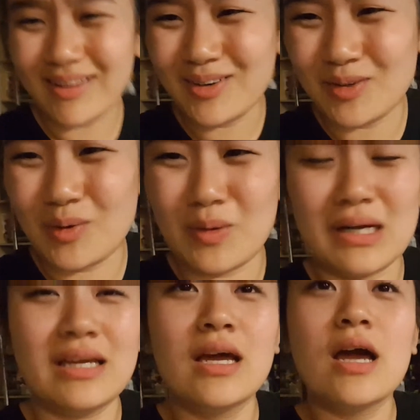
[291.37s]
I don't know
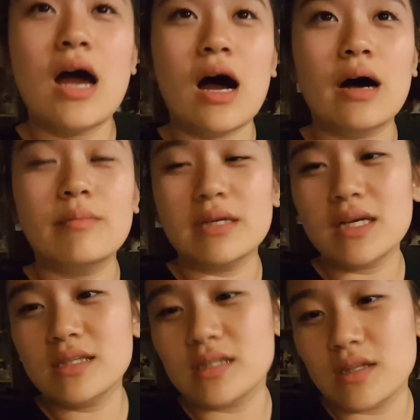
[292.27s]
why. Uh, my
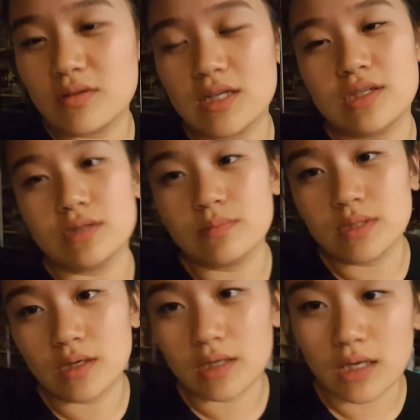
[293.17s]
dad's in the
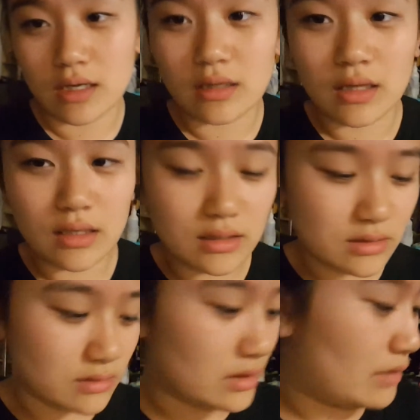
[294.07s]
restroom, so I can't,
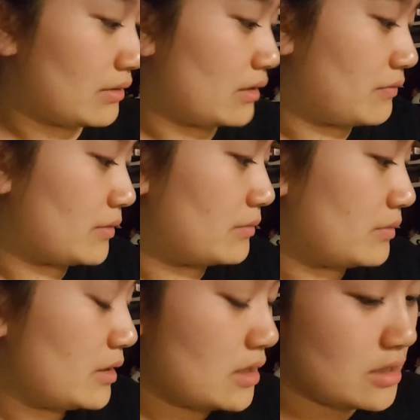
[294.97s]
like, get ready for
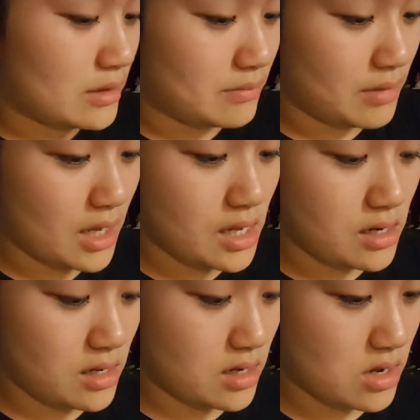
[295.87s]

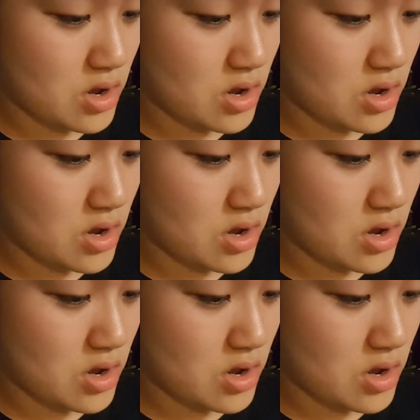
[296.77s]
bed.